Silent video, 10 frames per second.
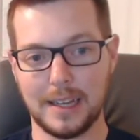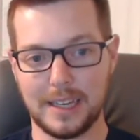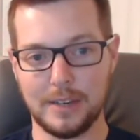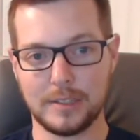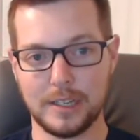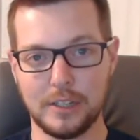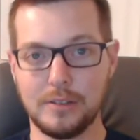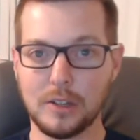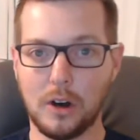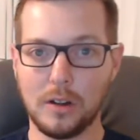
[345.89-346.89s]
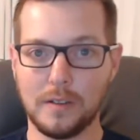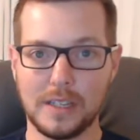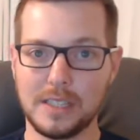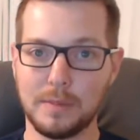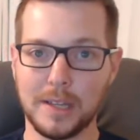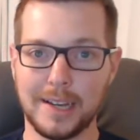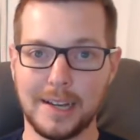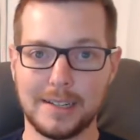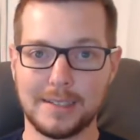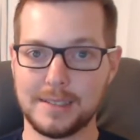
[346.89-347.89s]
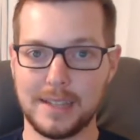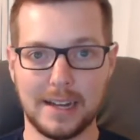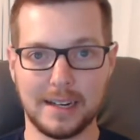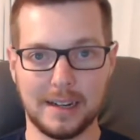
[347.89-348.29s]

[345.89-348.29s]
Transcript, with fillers: he was going to use all of these blades that,